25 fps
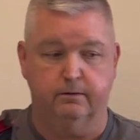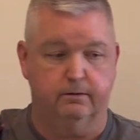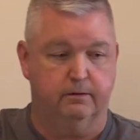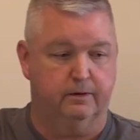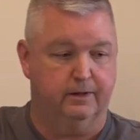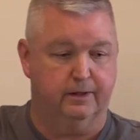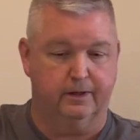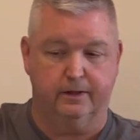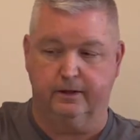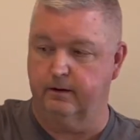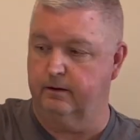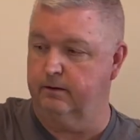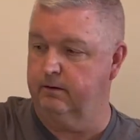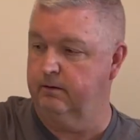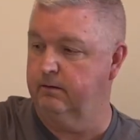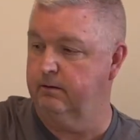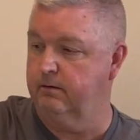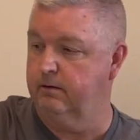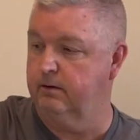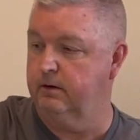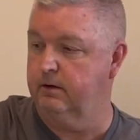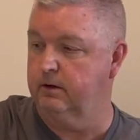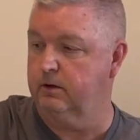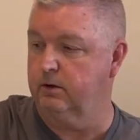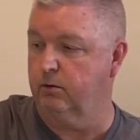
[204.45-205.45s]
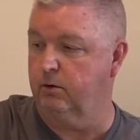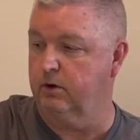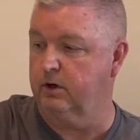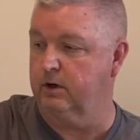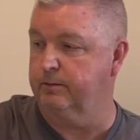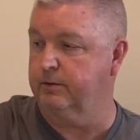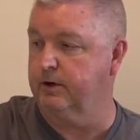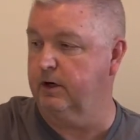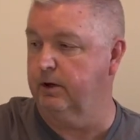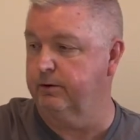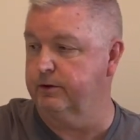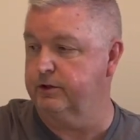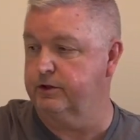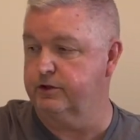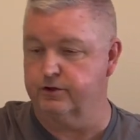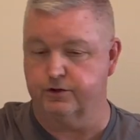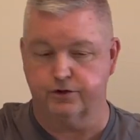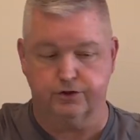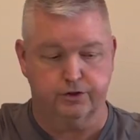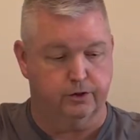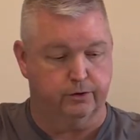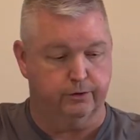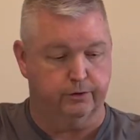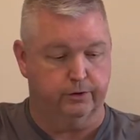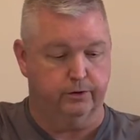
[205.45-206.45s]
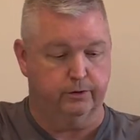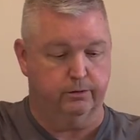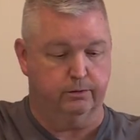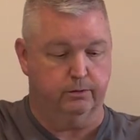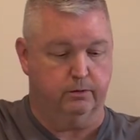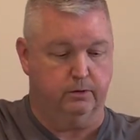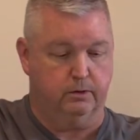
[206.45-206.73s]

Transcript: and the one I'm going to show you